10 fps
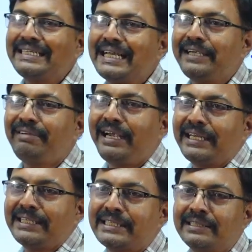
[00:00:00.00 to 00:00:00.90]

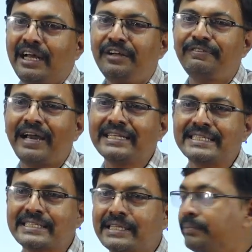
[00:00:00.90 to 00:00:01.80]
disadvantage in the file
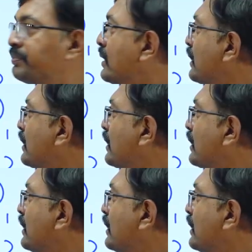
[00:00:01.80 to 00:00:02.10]
system.